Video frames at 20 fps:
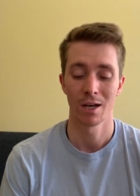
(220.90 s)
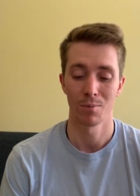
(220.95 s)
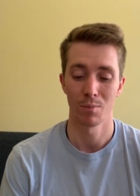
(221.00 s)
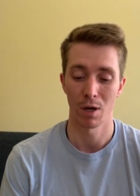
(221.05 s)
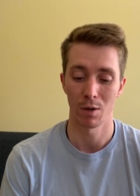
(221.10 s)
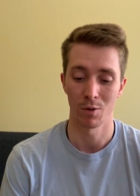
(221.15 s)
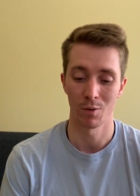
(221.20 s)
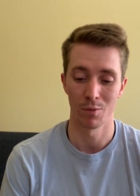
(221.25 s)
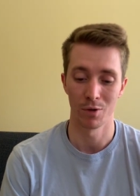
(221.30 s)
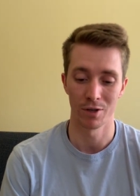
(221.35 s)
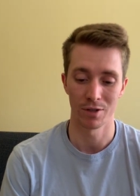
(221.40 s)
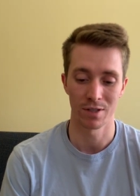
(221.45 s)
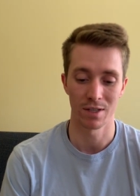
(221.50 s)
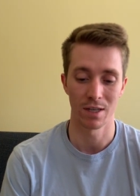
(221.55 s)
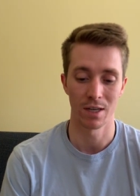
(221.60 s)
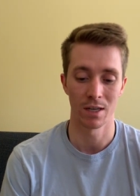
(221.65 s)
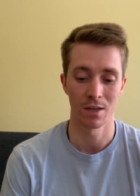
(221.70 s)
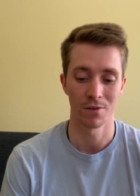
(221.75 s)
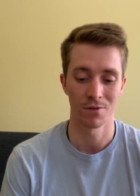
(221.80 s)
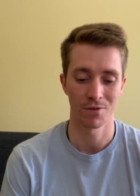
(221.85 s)
Baume et
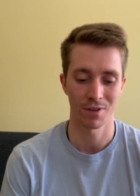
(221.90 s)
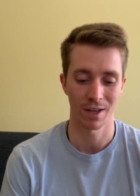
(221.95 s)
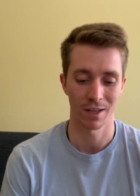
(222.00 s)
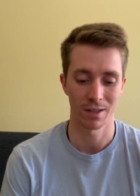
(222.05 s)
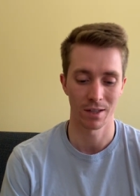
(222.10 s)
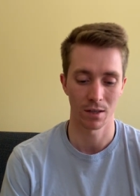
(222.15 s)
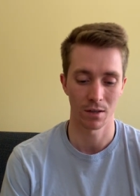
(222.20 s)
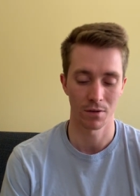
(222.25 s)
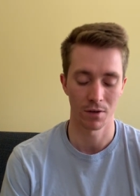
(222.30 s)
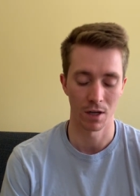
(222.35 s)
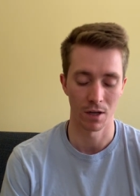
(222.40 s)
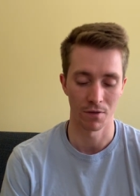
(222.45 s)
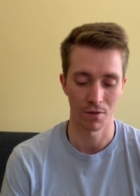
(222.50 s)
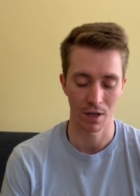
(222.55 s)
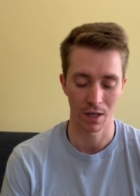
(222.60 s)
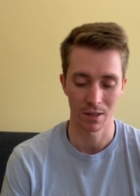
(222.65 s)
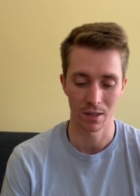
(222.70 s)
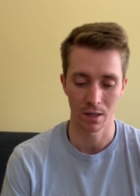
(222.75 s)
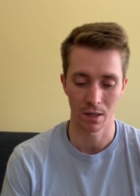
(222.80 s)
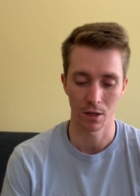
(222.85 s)
Mercier,
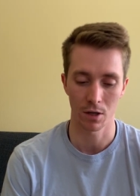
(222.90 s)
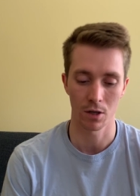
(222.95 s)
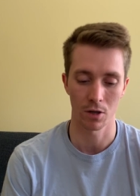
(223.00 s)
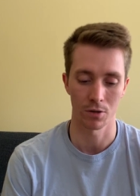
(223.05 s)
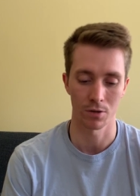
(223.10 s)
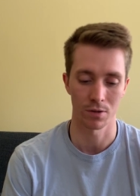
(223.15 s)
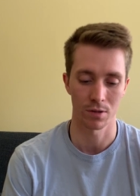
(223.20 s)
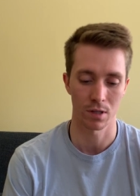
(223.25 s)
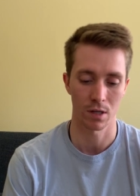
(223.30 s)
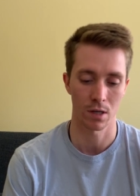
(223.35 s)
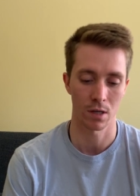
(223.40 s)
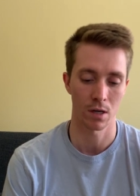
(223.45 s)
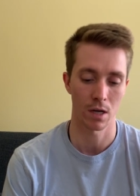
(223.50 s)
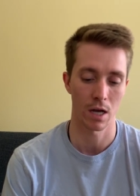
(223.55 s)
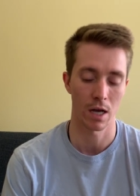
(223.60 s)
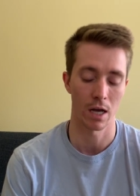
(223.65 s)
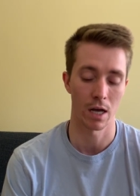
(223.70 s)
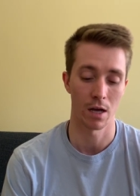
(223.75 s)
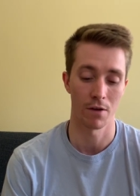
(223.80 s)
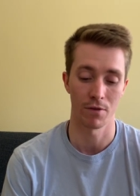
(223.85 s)
Frederique Constant,
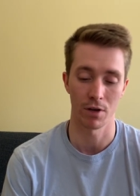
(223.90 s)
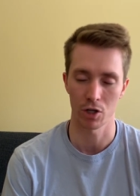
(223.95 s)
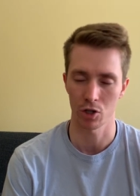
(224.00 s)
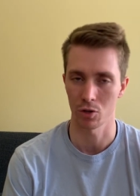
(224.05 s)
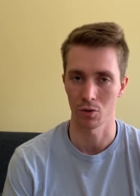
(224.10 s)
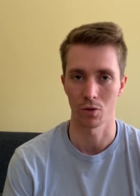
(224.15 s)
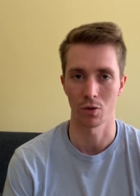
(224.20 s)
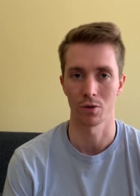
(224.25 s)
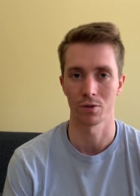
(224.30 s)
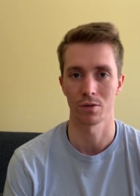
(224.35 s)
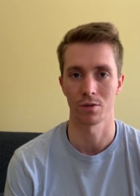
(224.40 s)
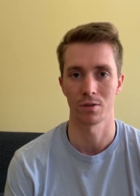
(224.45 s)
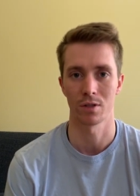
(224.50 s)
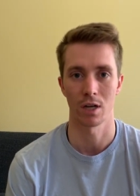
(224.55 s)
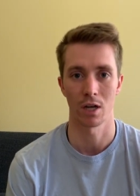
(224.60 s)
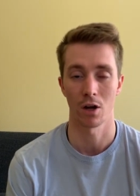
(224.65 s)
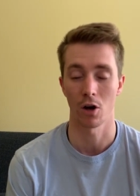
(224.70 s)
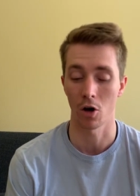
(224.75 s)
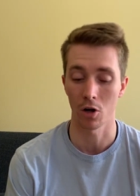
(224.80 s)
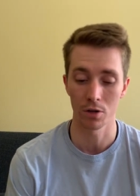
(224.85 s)
Vacheron
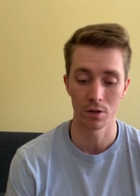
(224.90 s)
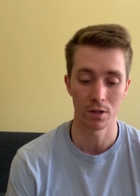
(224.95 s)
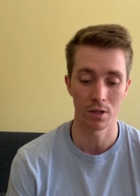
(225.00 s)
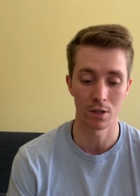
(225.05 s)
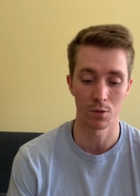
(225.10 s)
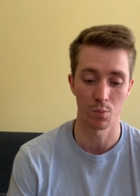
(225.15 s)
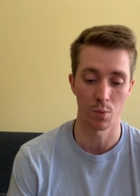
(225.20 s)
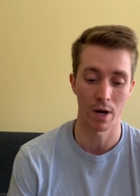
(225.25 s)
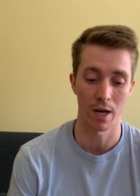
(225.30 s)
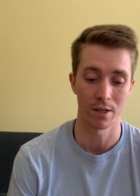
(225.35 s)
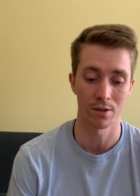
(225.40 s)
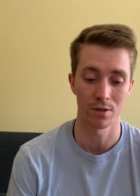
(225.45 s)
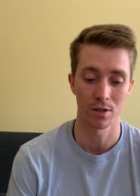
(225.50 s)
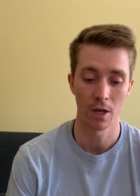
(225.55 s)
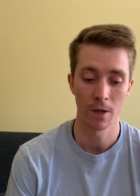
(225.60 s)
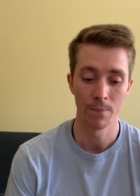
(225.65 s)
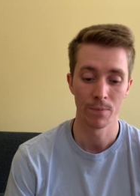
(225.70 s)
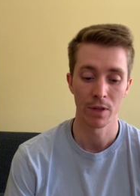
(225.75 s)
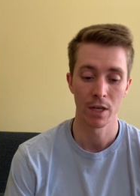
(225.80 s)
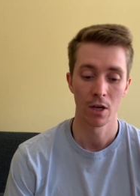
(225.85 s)
Constantin, all of these brands
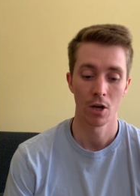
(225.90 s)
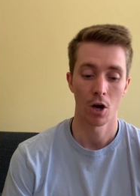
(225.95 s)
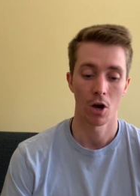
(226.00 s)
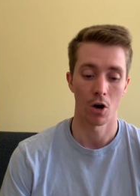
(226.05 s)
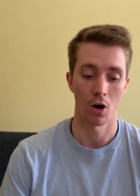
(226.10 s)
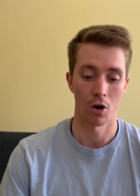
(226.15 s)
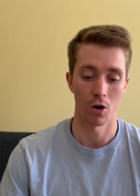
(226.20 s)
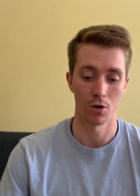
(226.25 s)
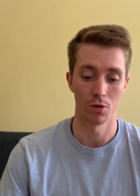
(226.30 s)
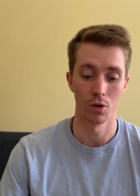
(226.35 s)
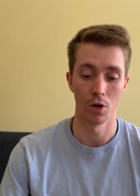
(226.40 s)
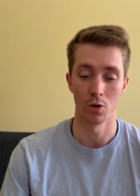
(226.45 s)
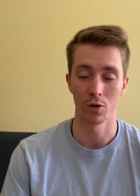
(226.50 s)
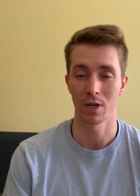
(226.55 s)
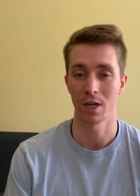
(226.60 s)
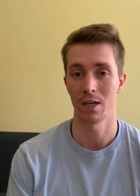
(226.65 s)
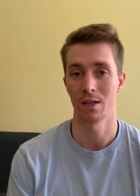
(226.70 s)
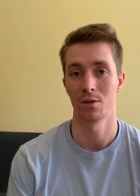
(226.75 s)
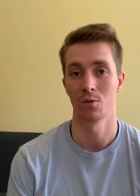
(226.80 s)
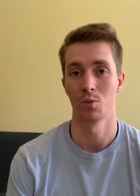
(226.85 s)
are
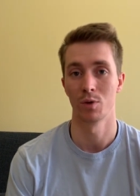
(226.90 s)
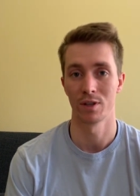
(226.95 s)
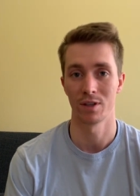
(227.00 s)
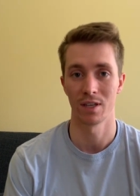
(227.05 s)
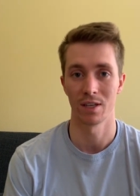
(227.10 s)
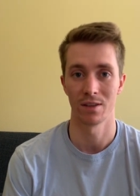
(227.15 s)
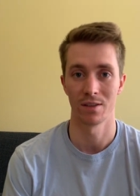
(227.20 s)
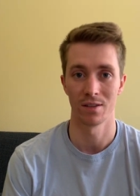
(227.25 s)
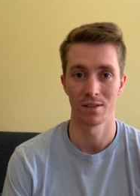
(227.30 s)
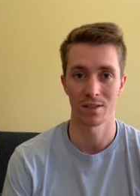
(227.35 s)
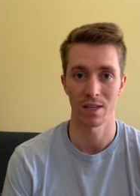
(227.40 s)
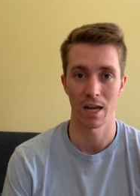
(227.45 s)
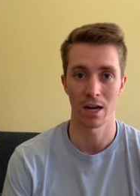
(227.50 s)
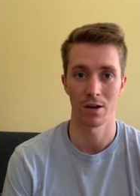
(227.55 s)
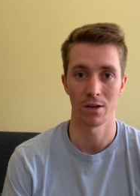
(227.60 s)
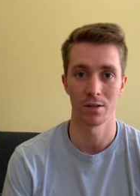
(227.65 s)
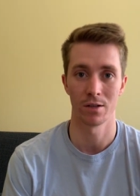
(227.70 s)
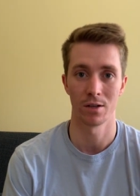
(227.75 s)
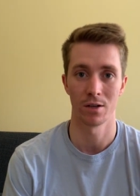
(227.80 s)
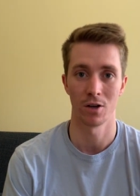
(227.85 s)
located within this
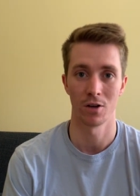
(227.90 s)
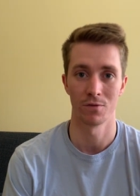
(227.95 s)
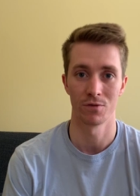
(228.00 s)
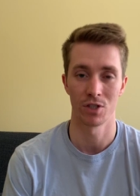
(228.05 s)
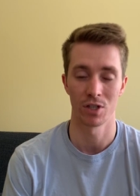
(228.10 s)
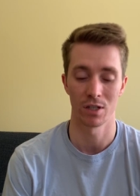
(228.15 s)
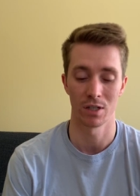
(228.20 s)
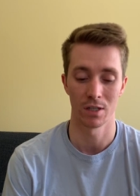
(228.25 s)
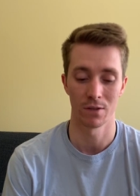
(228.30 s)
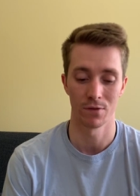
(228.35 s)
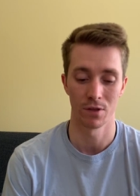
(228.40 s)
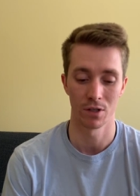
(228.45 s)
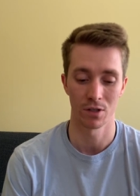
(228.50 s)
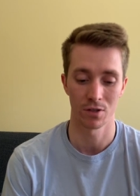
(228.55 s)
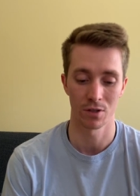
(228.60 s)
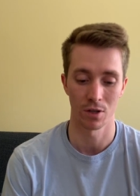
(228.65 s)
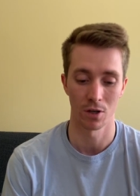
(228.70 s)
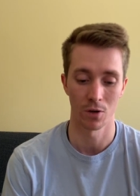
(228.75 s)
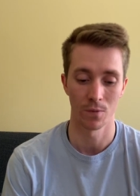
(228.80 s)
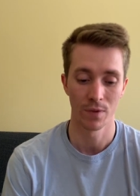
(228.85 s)
area of Geneva.
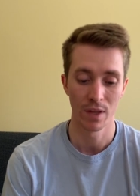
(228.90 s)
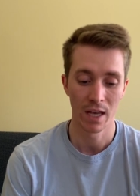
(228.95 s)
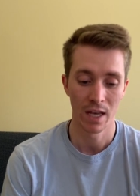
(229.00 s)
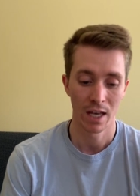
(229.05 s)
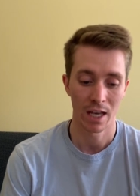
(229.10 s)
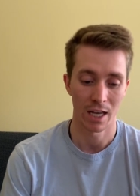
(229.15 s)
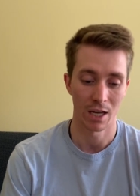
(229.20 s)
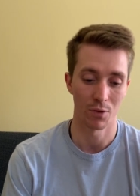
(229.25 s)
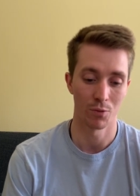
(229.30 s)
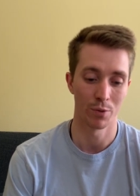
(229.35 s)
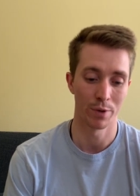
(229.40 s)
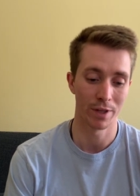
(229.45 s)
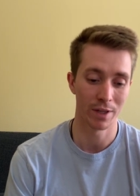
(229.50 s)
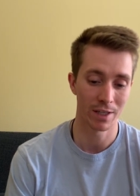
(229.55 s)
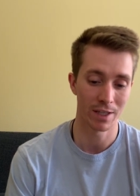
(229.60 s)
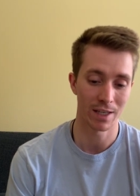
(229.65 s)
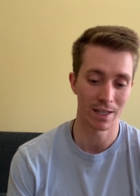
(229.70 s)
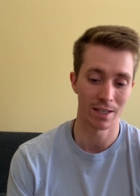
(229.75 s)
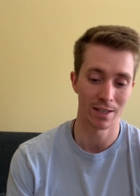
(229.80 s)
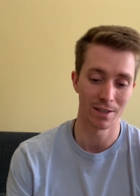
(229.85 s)
So it
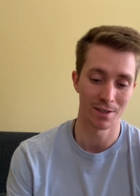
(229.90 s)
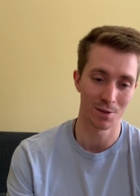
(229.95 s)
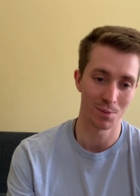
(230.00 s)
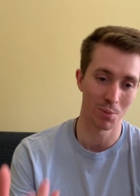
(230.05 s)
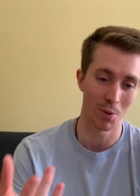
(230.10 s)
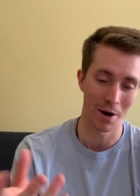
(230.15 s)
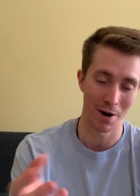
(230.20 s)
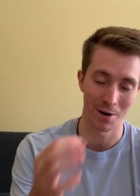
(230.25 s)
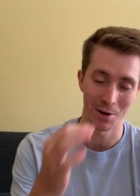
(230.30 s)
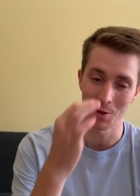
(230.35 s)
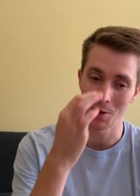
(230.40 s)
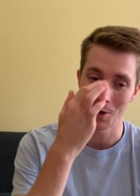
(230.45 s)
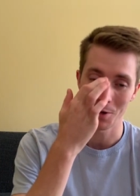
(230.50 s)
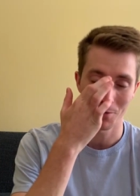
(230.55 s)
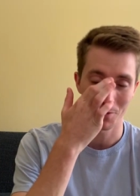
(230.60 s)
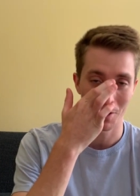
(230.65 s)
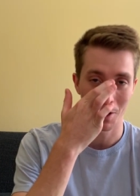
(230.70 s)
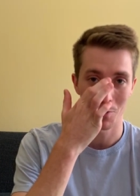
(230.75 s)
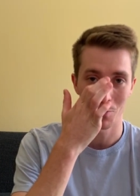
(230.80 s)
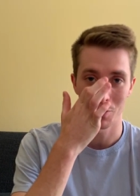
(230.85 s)
really is where a lot
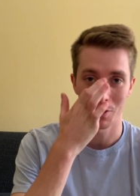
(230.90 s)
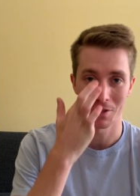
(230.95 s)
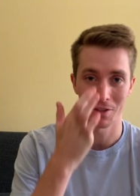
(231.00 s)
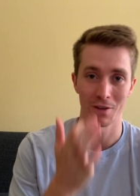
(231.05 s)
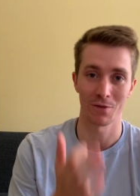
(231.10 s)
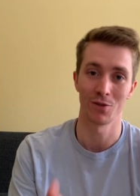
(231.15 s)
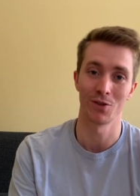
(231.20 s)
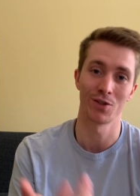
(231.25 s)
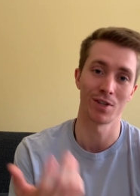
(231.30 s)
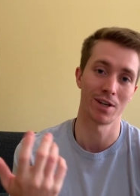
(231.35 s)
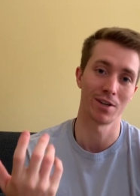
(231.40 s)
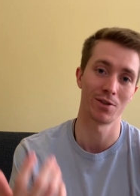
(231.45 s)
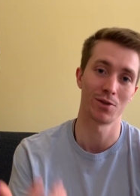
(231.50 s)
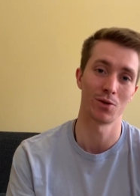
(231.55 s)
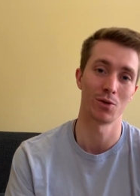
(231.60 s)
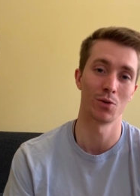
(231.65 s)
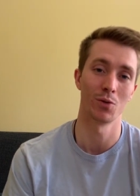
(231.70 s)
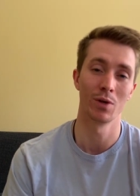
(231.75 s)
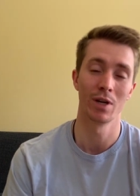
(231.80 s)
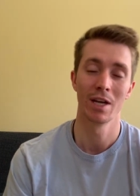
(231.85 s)
of companies have decided
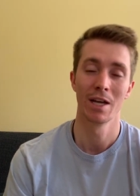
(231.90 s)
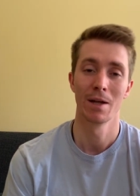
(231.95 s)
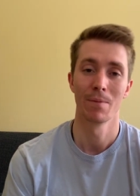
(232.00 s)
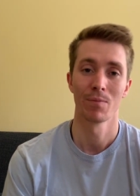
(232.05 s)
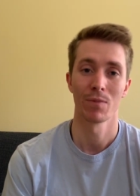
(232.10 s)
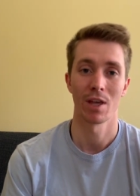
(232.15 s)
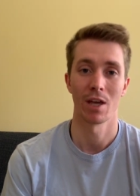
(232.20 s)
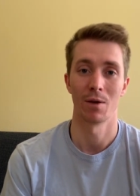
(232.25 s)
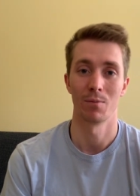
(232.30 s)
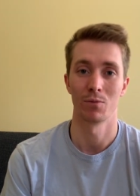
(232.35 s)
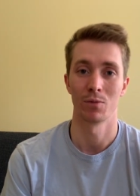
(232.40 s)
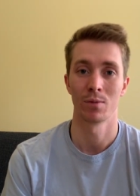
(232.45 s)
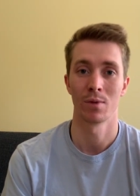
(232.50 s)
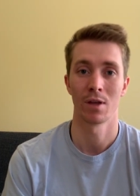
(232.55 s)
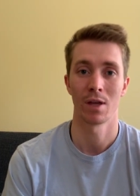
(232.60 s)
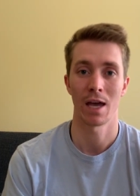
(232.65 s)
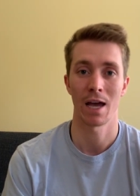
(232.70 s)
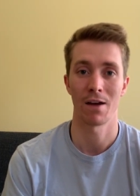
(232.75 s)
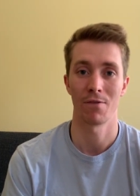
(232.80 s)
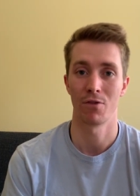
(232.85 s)
to
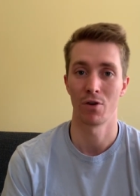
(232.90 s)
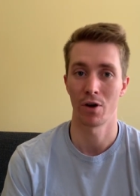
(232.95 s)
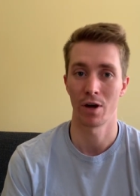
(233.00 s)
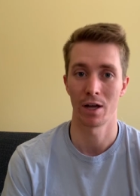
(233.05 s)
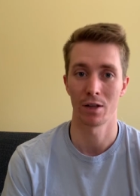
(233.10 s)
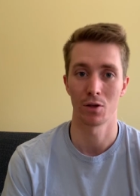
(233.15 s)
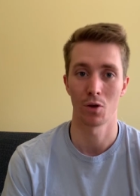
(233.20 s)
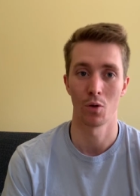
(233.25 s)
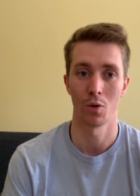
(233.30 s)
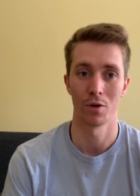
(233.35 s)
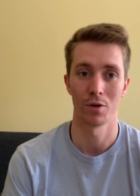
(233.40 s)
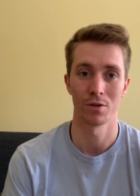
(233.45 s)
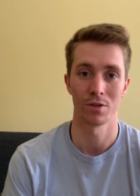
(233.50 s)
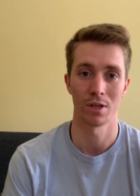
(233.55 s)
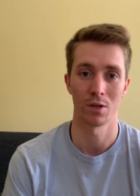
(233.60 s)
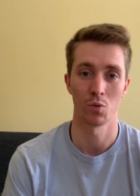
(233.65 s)
have their headquarters,